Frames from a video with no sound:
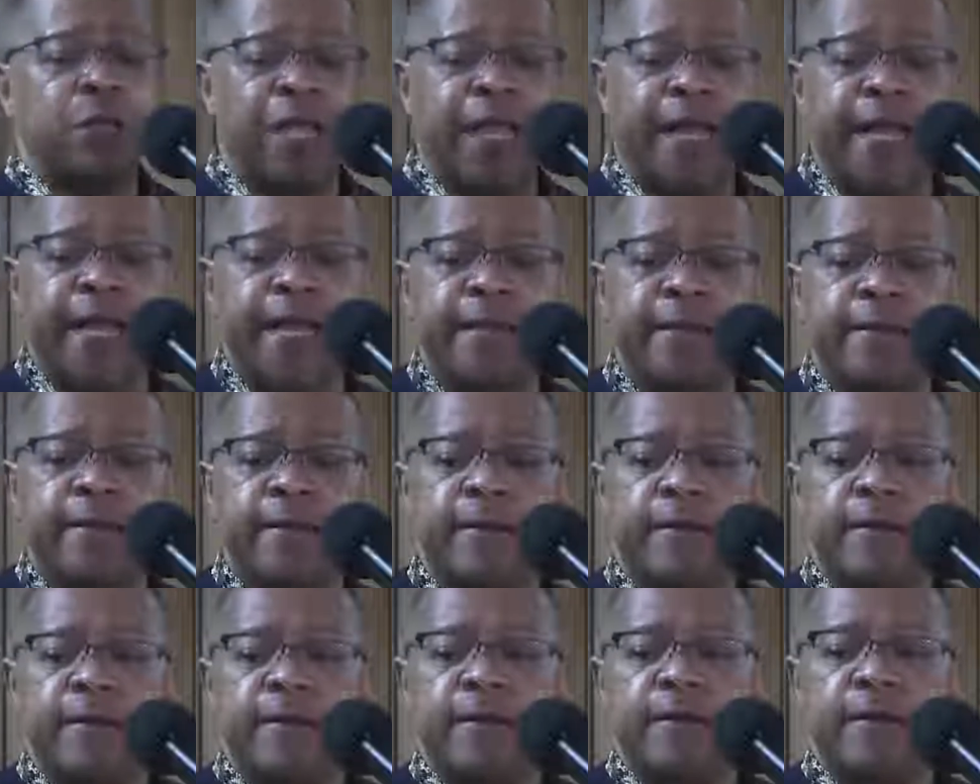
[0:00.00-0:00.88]
plant,
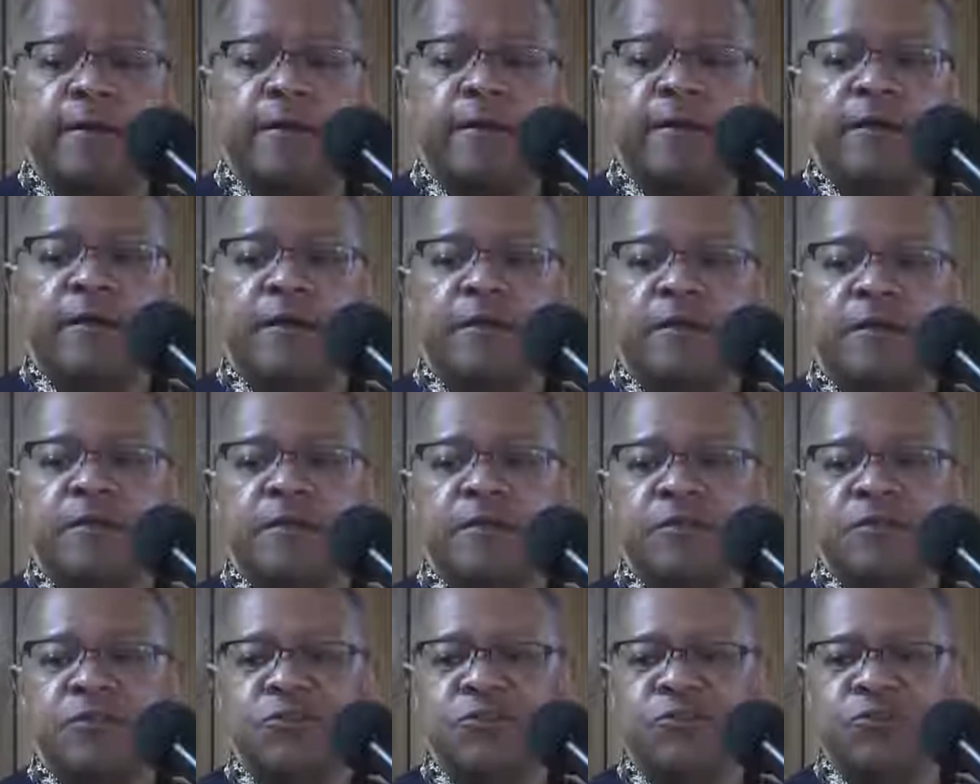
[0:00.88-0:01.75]

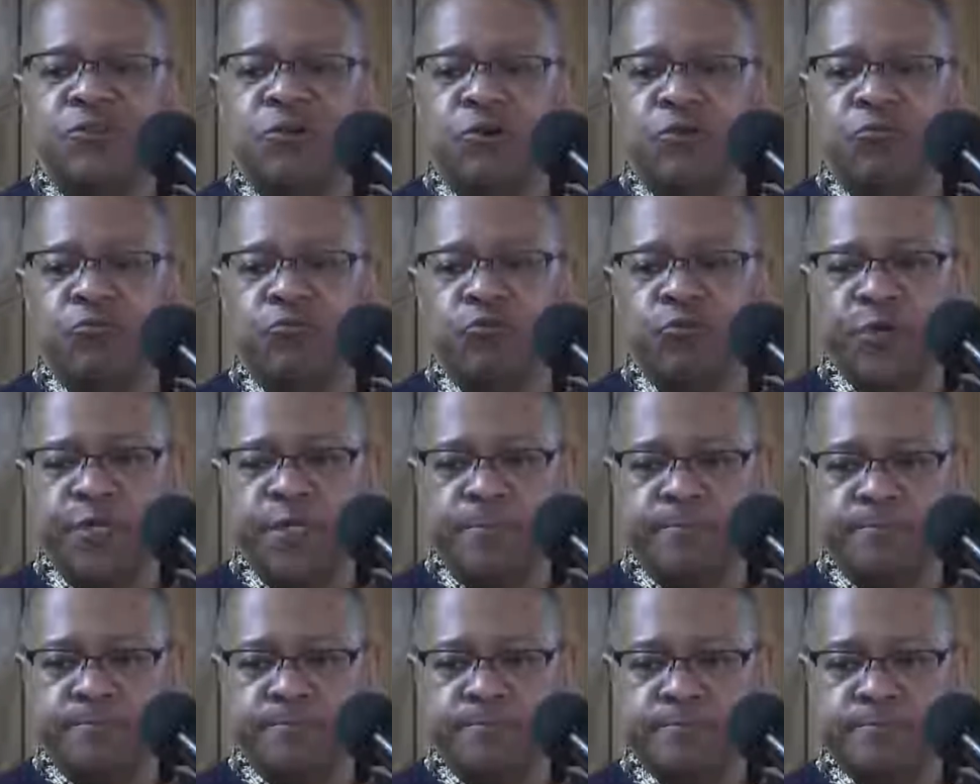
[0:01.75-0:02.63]
mm-hmm. you going to
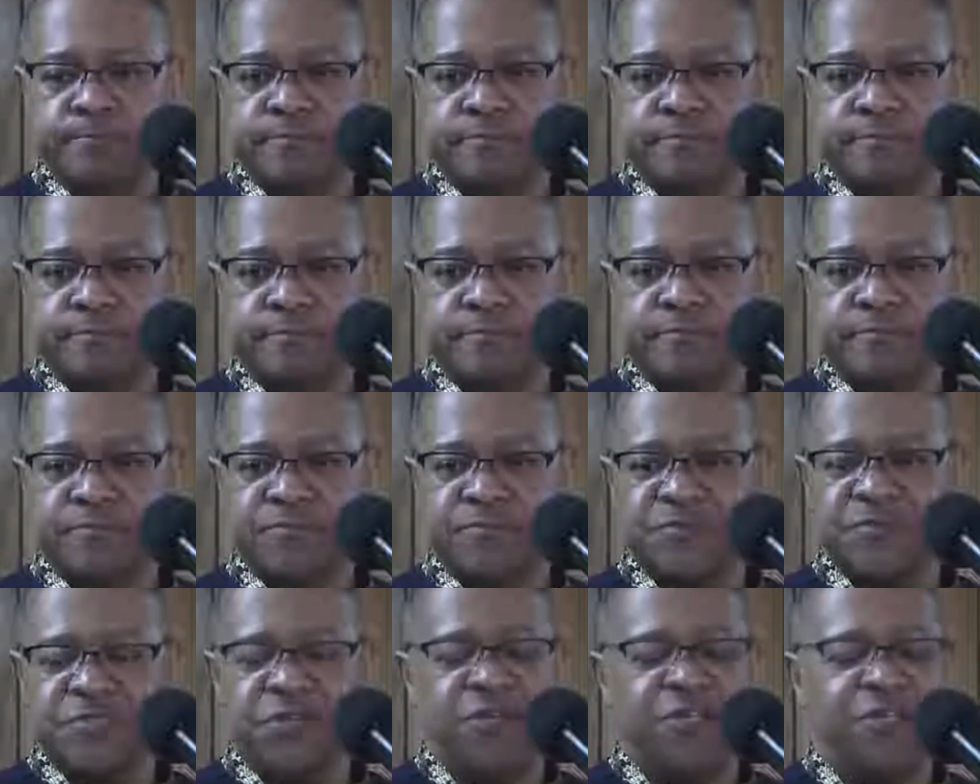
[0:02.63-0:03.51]
reap.
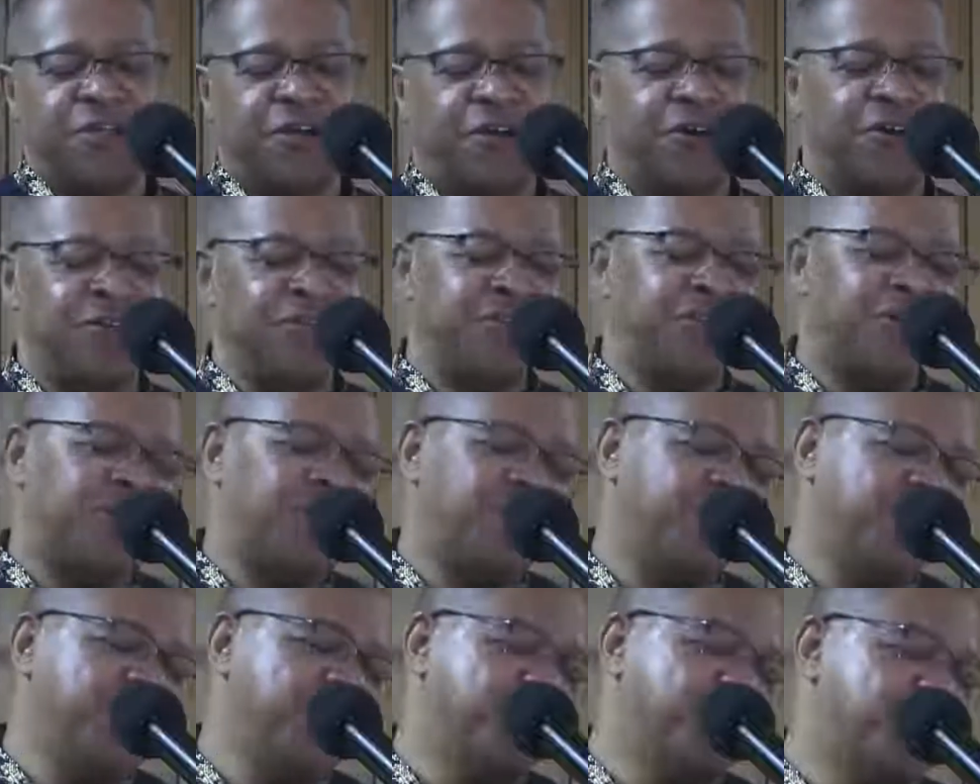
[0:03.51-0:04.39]
Mm-hmm. Y'all, y'all
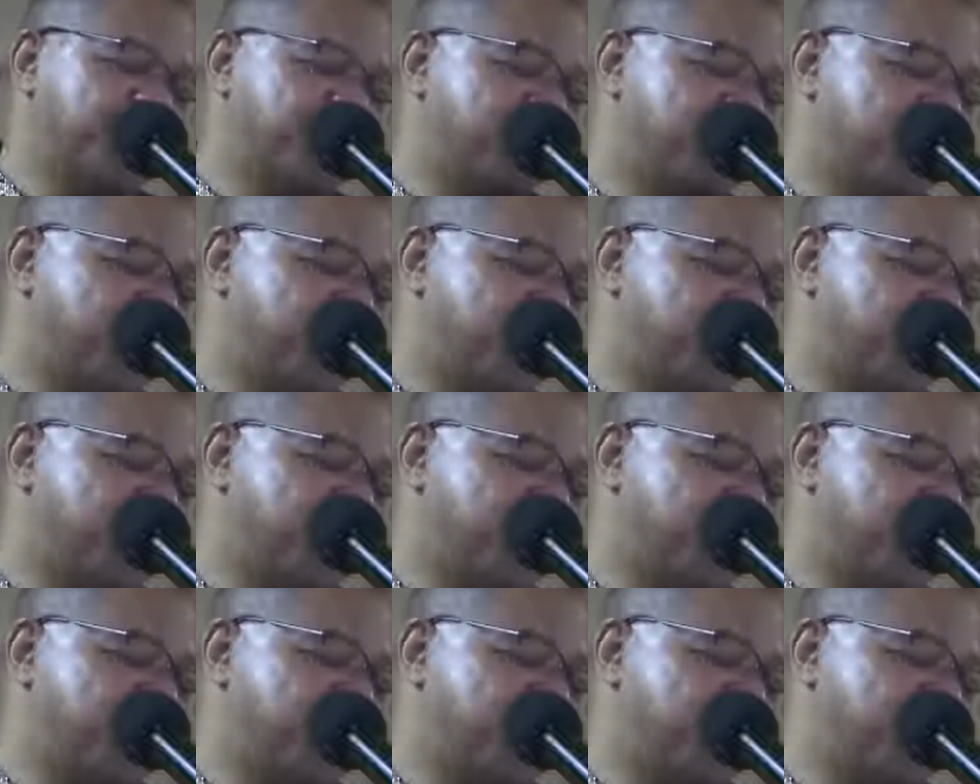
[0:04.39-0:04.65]
don't hear what